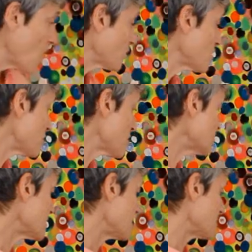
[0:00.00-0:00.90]
On the
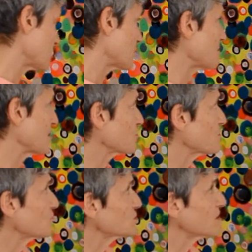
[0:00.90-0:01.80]
13th of the month,
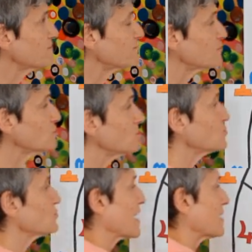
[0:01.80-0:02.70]
we've got a full
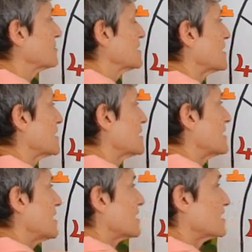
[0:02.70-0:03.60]
moon happening here
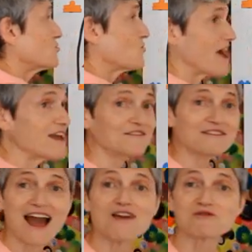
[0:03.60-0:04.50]
in your
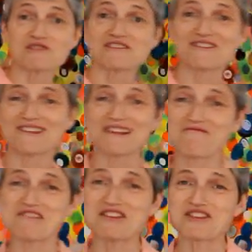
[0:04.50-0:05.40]
8th house,
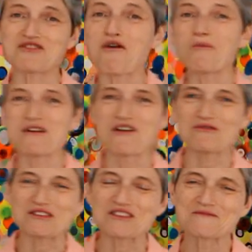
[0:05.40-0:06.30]
lovely
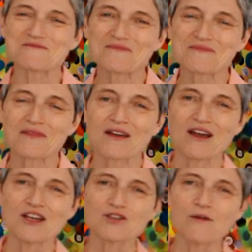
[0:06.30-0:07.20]
Scorpios.
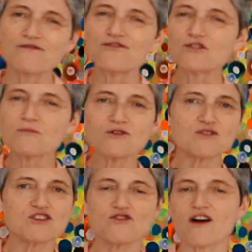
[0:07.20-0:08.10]
So a full
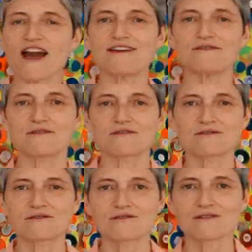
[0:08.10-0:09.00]
moon in your 8th.